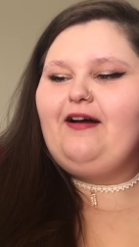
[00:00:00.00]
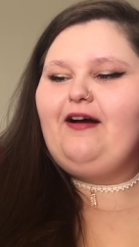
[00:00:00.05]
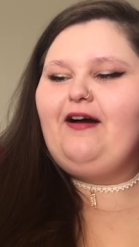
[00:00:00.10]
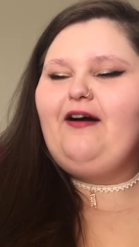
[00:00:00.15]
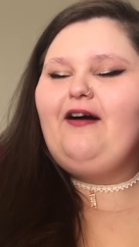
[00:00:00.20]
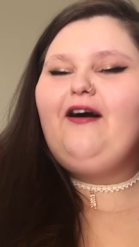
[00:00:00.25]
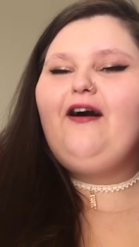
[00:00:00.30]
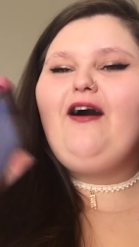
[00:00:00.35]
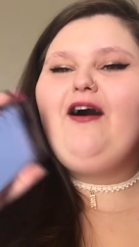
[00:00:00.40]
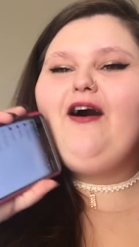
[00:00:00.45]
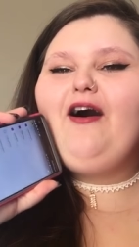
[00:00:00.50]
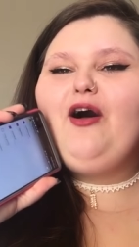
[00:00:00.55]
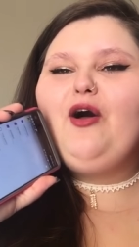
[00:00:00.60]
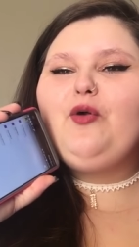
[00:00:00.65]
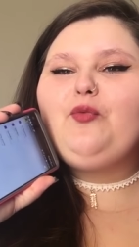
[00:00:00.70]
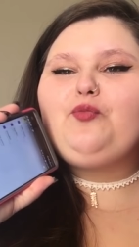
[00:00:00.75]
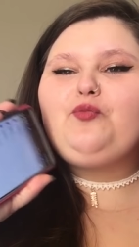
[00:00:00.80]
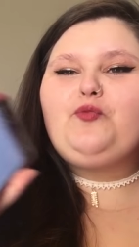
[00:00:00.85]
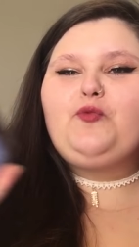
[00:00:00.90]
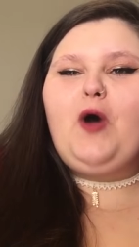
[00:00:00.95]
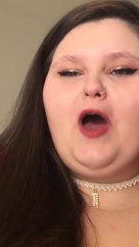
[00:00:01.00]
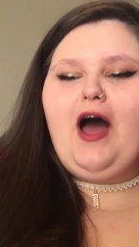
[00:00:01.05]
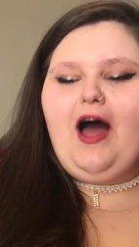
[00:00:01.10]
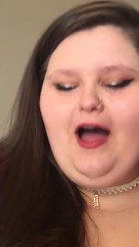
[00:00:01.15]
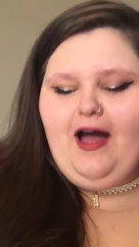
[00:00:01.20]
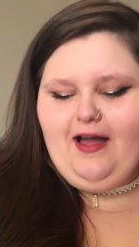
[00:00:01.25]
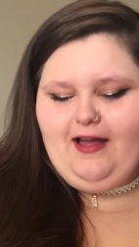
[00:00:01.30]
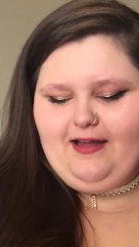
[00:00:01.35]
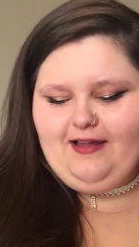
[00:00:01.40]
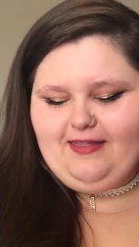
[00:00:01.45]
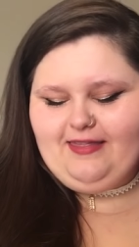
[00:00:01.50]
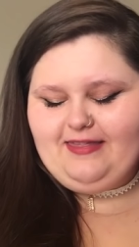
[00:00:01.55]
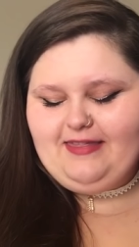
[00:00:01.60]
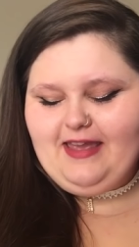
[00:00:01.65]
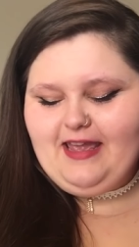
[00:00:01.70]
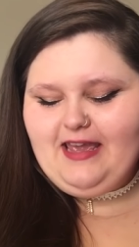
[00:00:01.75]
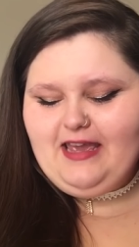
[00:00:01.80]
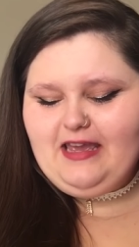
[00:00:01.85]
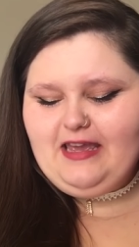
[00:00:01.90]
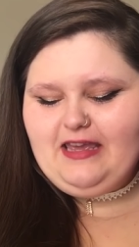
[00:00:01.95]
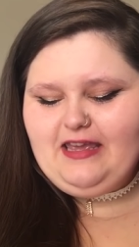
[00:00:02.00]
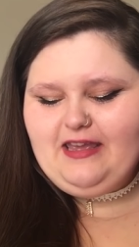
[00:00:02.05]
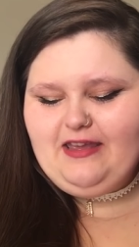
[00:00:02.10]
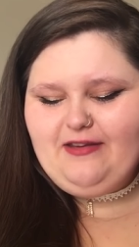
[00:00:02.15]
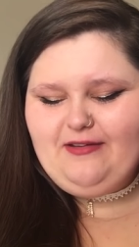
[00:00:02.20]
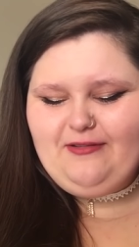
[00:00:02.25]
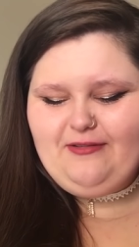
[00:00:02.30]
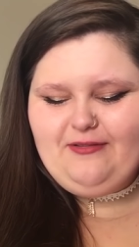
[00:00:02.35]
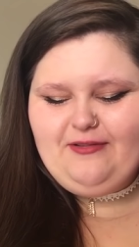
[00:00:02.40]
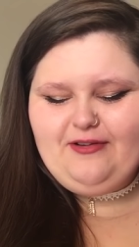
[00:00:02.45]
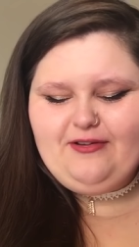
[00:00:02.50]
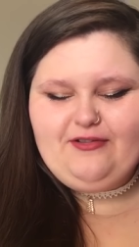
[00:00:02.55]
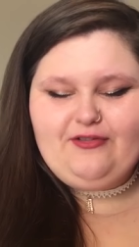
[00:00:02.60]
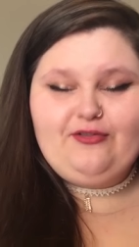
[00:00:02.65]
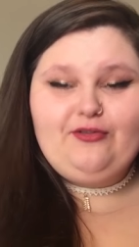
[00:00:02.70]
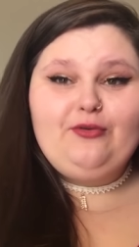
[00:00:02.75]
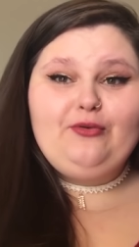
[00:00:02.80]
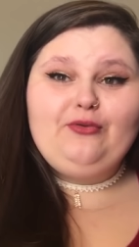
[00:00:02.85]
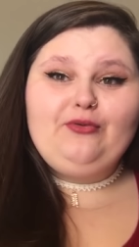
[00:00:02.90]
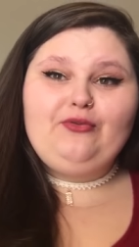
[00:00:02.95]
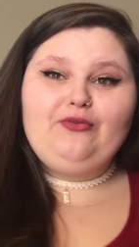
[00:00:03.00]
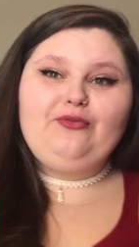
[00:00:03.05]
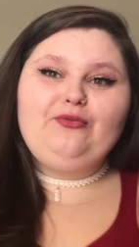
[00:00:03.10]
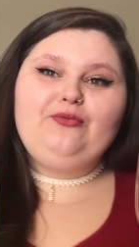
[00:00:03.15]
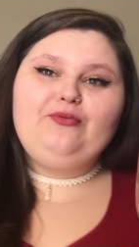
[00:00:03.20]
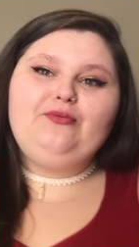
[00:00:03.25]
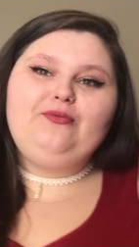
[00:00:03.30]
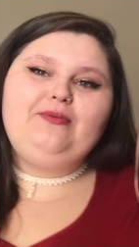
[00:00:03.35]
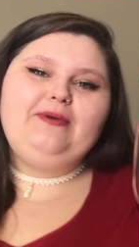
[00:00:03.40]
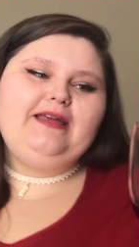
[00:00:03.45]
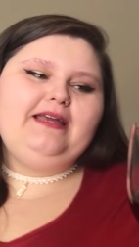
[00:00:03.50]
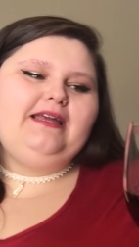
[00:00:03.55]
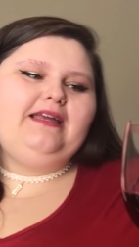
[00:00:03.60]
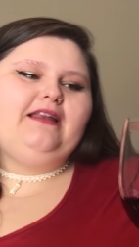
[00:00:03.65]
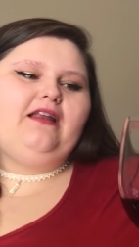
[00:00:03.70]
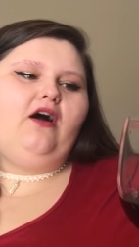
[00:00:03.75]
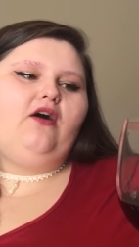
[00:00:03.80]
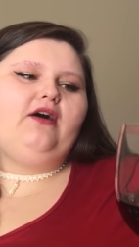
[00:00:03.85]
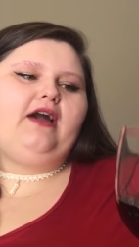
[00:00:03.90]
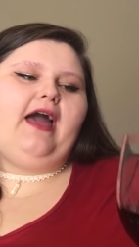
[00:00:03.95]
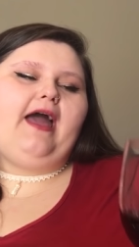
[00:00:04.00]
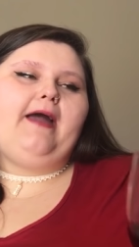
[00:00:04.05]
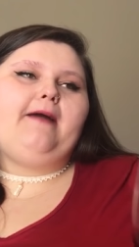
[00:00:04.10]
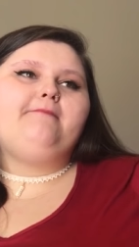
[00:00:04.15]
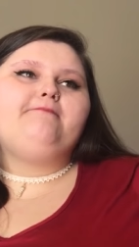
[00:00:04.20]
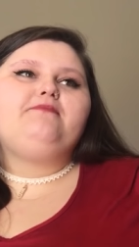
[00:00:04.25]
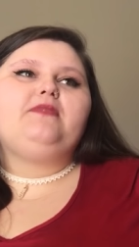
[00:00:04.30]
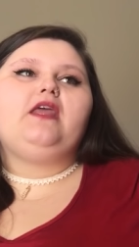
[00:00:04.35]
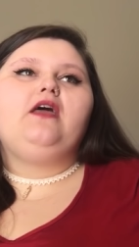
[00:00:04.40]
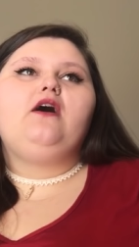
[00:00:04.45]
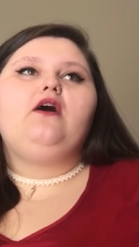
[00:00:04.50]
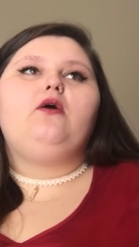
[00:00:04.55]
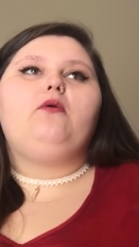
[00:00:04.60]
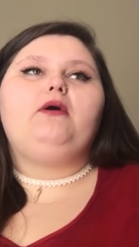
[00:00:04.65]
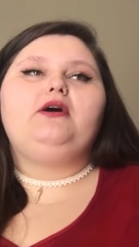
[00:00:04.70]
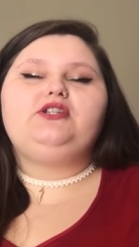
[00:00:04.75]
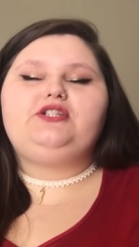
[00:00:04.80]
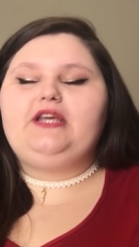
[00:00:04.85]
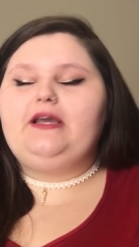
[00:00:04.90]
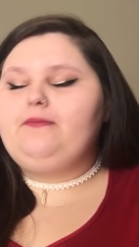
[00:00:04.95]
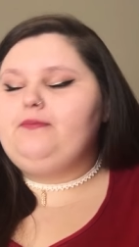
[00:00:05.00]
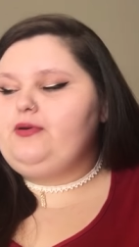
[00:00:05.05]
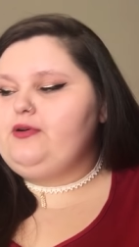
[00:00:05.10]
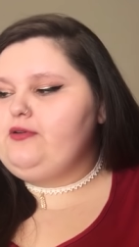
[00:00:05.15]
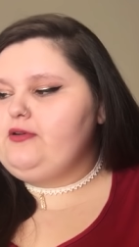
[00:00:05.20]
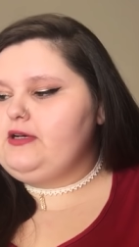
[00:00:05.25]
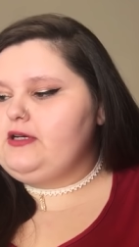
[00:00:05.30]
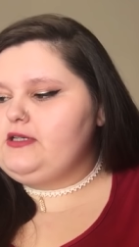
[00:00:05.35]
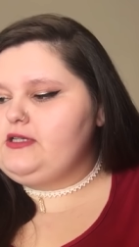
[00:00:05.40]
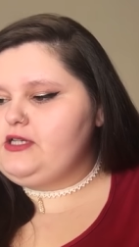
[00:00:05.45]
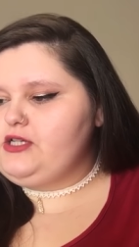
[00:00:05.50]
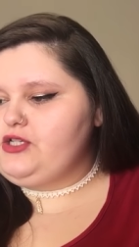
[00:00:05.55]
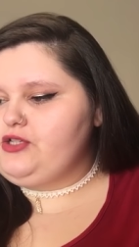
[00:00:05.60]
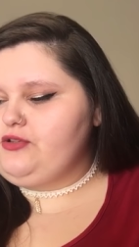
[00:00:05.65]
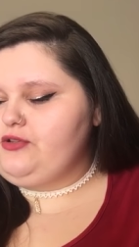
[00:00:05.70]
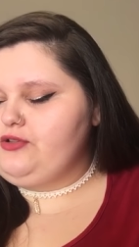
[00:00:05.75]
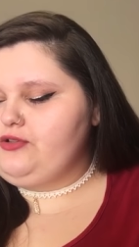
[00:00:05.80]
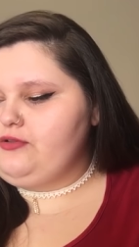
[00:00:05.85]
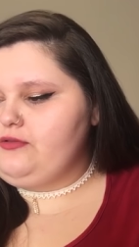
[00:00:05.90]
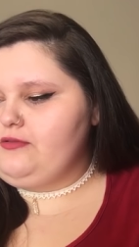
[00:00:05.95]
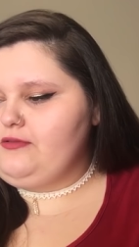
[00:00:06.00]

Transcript: Um, thank you. You're so sweet. Okay. What shampoo and conditional